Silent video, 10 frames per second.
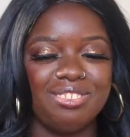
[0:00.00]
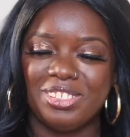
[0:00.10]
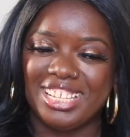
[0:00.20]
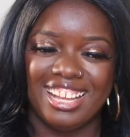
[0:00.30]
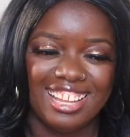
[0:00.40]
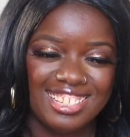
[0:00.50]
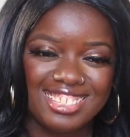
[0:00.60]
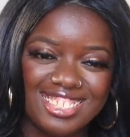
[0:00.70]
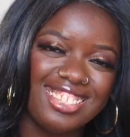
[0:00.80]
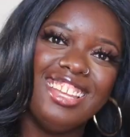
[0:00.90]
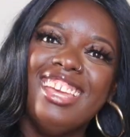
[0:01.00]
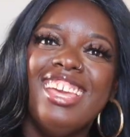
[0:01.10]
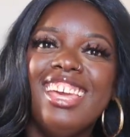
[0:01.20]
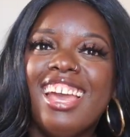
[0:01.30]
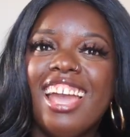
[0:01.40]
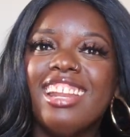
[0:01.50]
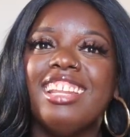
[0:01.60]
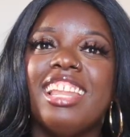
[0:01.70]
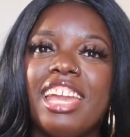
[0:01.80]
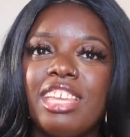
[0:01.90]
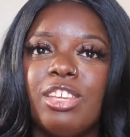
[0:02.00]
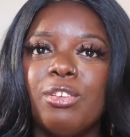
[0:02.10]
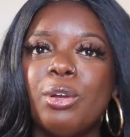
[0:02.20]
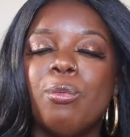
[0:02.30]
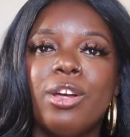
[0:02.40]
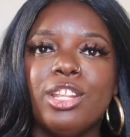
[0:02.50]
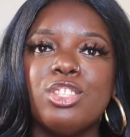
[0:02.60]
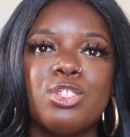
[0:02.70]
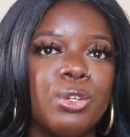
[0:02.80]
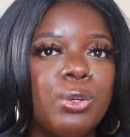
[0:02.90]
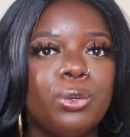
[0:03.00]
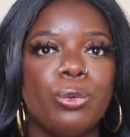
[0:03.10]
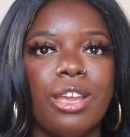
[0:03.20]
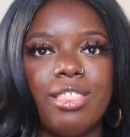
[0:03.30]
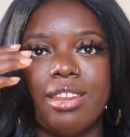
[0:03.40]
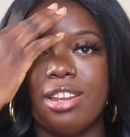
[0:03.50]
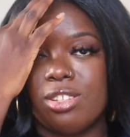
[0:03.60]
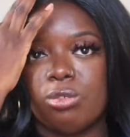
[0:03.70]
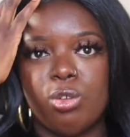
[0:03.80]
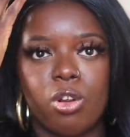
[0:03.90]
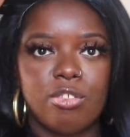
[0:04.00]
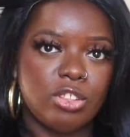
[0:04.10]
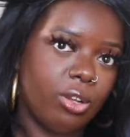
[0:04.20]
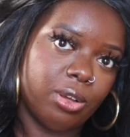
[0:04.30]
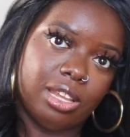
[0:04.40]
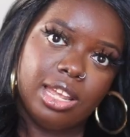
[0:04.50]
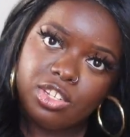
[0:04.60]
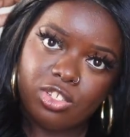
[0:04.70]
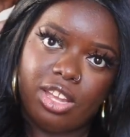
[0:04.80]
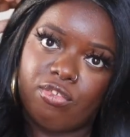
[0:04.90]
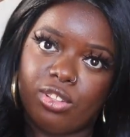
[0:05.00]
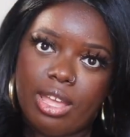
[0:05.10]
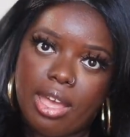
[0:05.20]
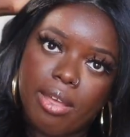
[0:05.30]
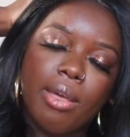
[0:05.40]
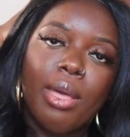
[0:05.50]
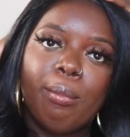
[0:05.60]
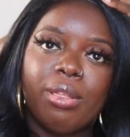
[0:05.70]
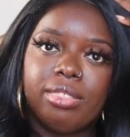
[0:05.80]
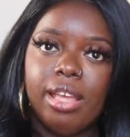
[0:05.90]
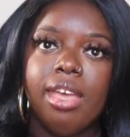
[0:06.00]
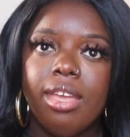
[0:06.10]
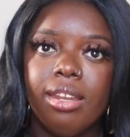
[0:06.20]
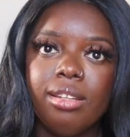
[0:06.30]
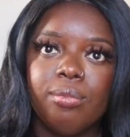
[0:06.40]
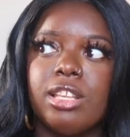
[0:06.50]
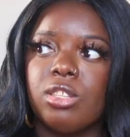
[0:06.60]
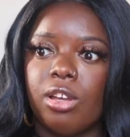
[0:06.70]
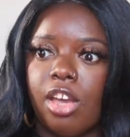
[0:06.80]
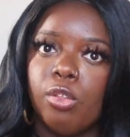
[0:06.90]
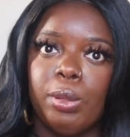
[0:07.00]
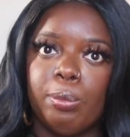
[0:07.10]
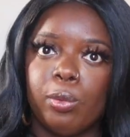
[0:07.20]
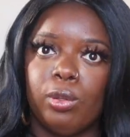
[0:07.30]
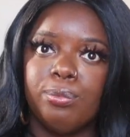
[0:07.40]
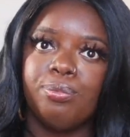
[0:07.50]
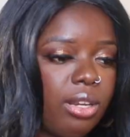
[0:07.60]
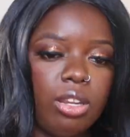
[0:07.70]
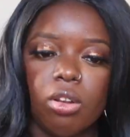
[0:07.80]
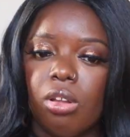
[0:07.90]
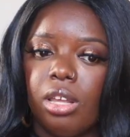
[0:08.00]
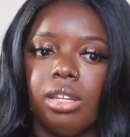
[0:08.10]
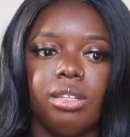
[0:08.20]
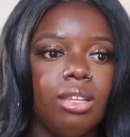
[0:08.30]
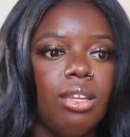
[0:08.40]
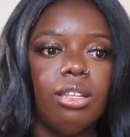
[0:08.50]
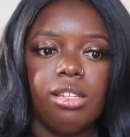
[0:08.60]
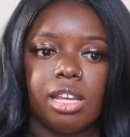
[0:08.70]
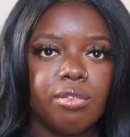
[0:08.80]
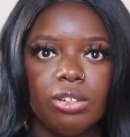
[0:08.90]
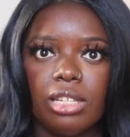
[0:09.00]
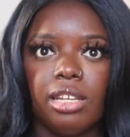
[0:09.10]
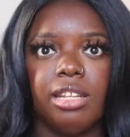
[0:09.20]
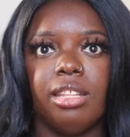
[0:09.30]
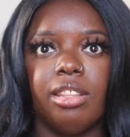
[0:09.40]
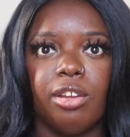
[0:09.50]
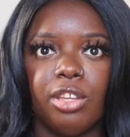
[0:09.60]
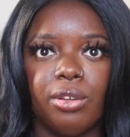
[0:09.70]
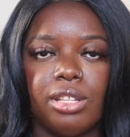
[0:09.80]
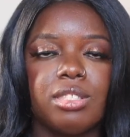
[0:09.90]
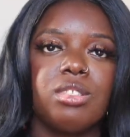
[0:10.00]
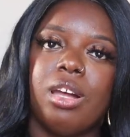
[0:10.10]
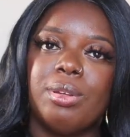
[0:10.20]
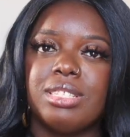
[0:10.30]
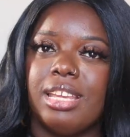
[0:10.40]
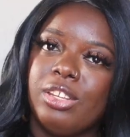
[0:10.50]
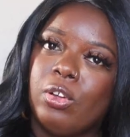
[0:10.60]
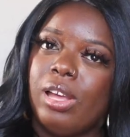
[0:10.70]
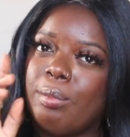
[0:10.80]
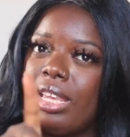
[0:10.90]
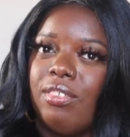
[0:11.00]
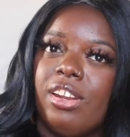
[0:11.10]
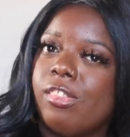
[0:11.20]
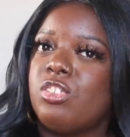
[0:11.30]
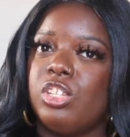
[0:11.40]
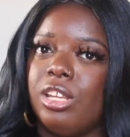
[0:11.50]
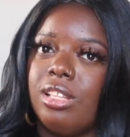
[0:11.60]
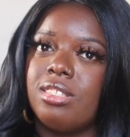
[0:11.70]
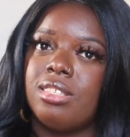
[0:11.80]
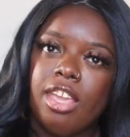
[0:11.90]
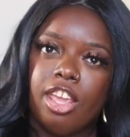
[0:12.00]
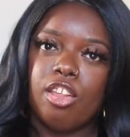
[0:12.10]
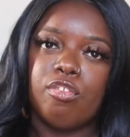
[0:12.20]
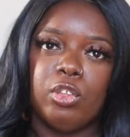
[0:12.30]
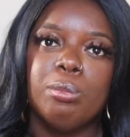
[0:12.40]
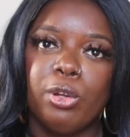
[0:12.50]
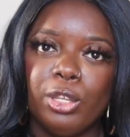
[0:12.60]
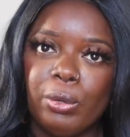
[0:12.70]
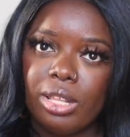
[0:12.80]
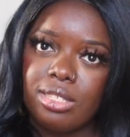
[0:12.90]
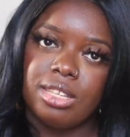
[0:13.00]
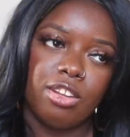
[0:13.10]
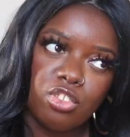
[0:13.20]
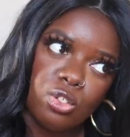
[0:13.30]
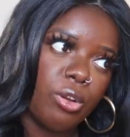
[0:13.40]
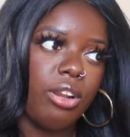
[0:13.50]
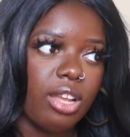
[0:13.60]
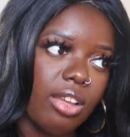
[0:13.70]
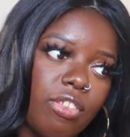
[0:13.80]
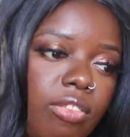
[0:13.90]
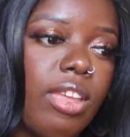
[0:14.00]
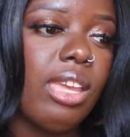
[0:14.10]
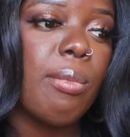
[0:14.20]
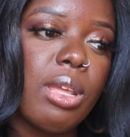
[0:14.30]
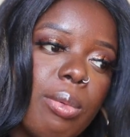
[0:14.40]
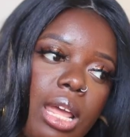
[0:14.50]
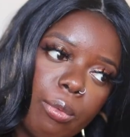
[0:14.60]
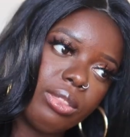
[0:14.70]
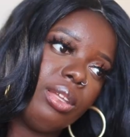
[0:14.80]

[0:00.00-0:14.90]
because I didn't like unit one and two. And then I just wrote off the whole collection after that. But then I saw other people putting it on, looking really good in their units. So I was like, you know, I'm gonna give it another chance in a few more units. And sure enough, they kept coming out with